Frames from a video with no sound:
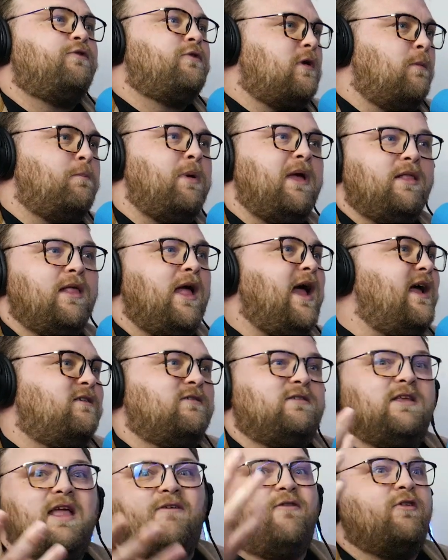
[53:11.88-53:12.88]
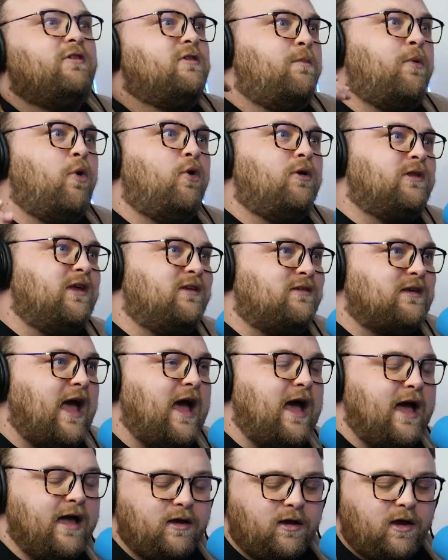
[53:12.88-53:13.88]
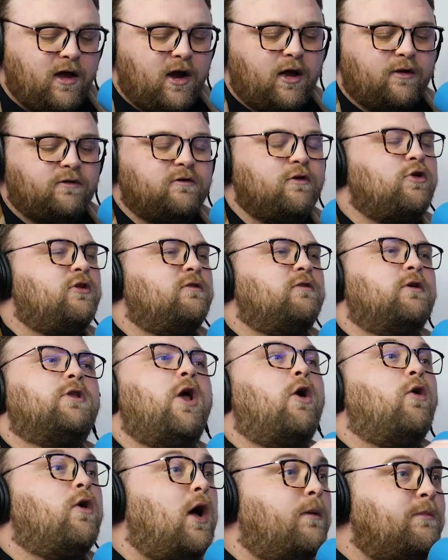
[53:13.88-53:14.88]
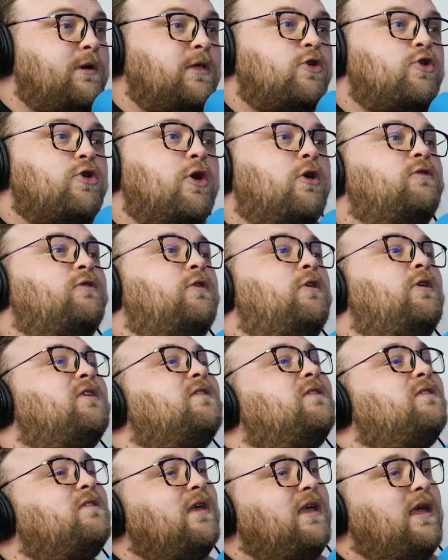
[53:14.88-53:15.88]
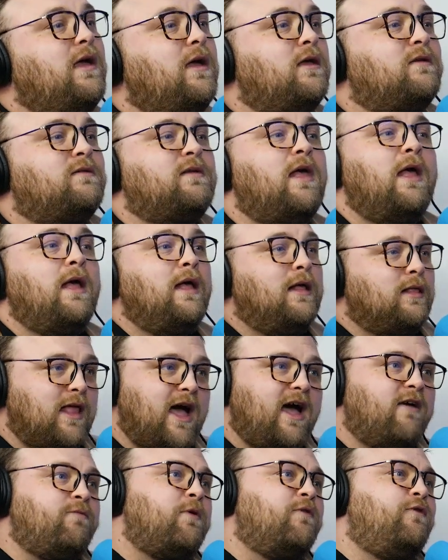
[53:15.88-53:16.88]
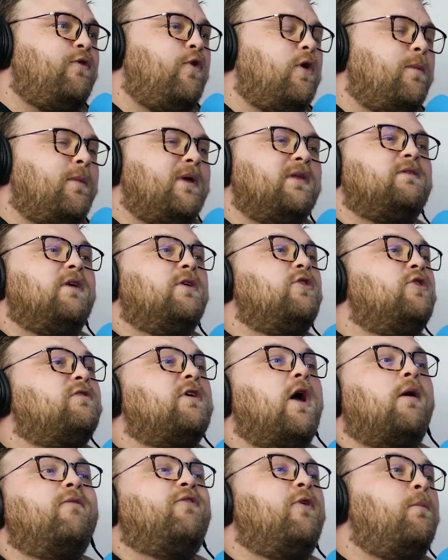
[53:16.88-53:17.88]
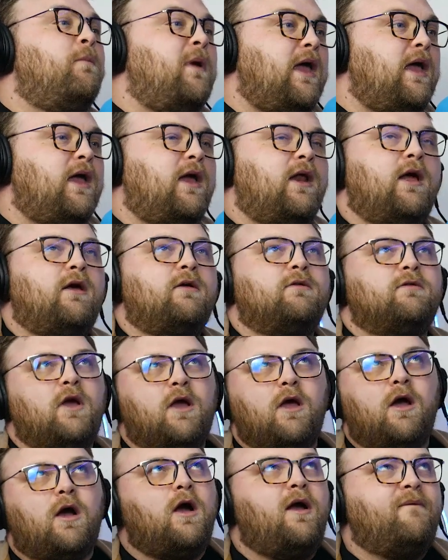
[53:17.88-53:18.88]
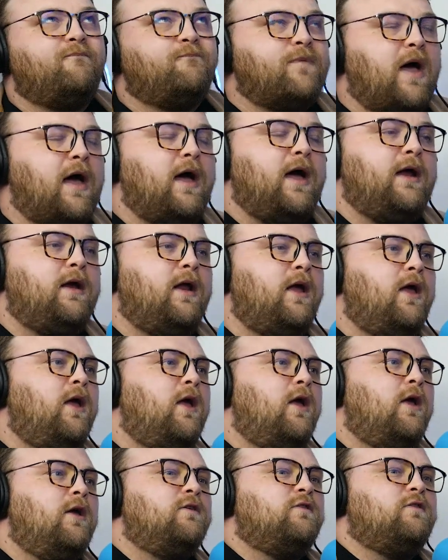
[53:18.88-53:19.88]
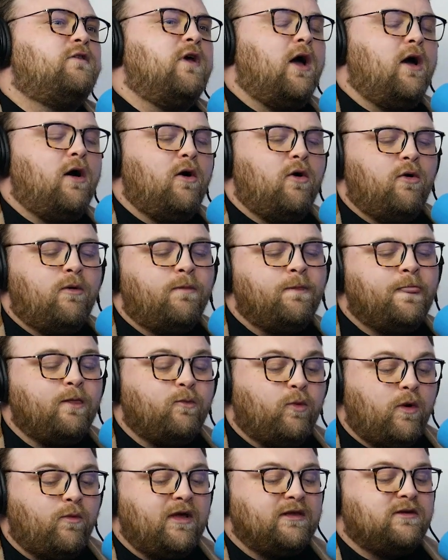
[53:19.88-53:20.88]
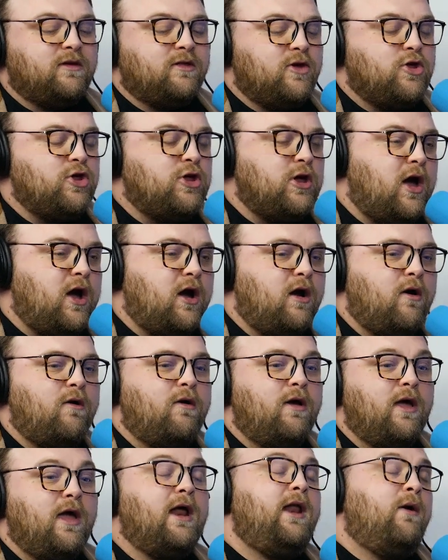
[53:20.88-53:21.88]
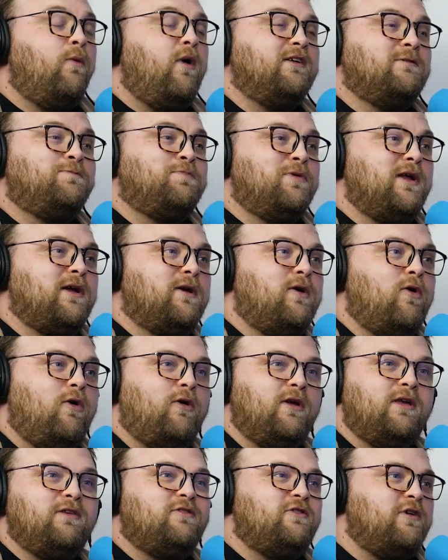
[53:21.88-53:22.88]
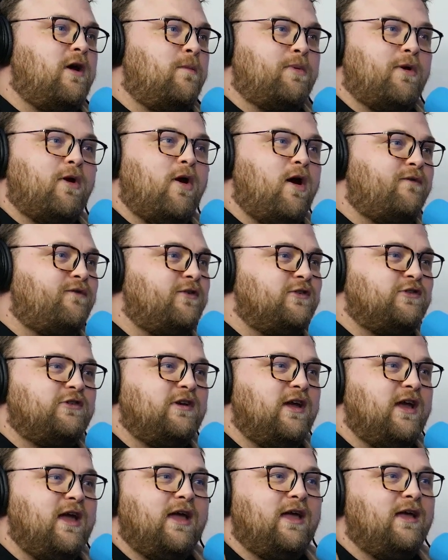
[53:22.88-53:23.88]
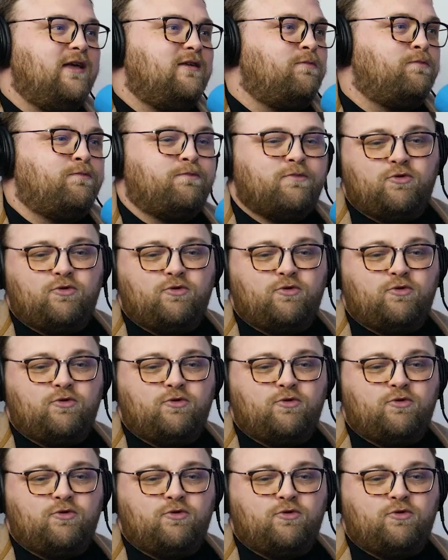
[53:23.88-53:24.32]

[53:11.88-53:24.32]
to be that I just never support this guy, you know? So she's like, no, come to the show so you can see his live performance and just come for me. And I was like, all right, fine. So we went to the show, and it was pretty cool. He's jumping off of shit. He's